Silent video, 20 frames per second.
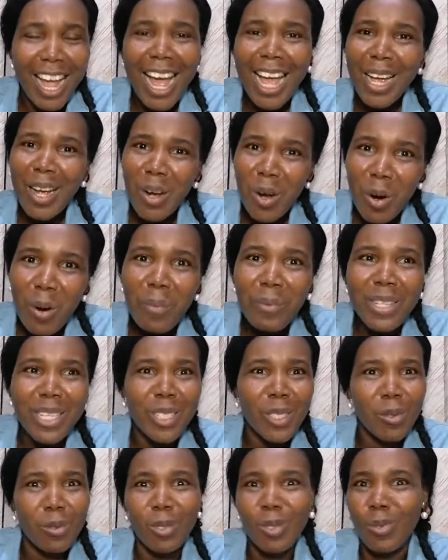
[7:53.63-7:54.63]
I hope
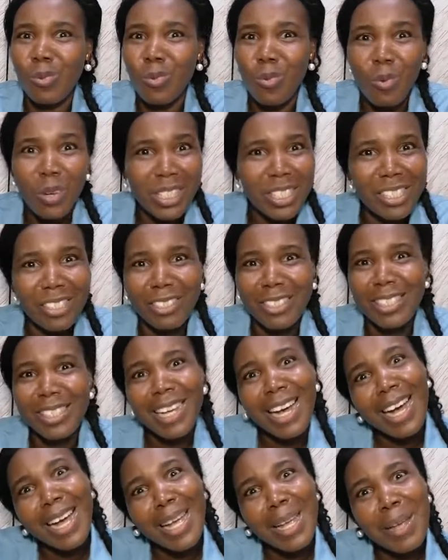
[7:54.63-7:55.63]
this was worth your
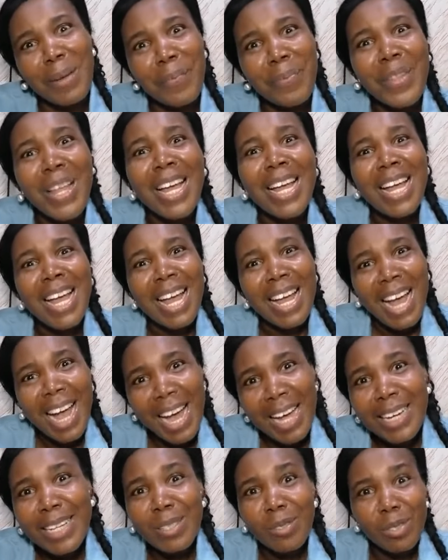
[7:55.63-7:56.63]
time
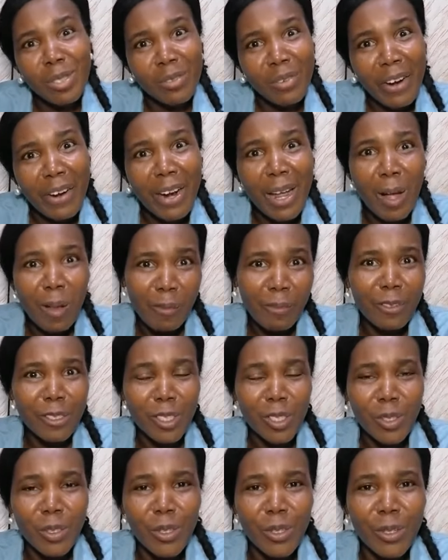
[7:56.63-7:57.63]
and it was very helpful
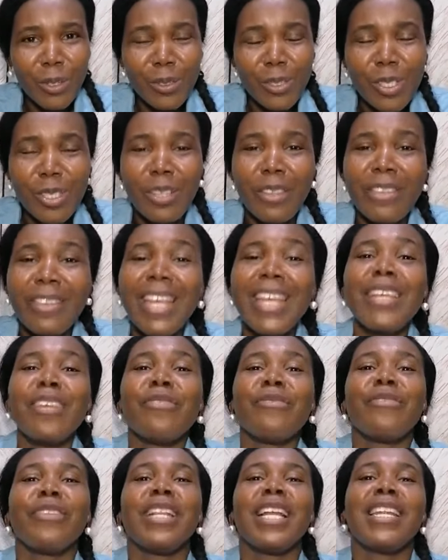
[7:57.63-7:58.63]
to you. So thank
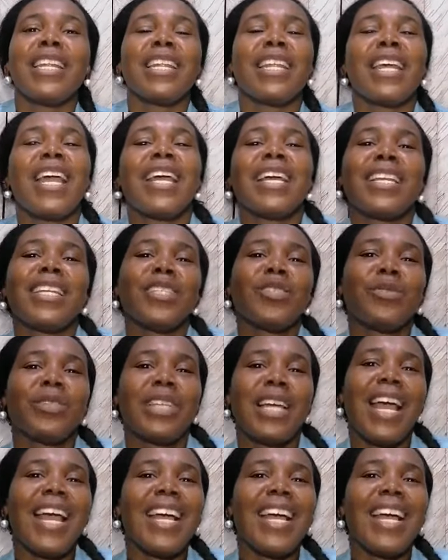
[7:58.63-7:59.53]
you for learning English with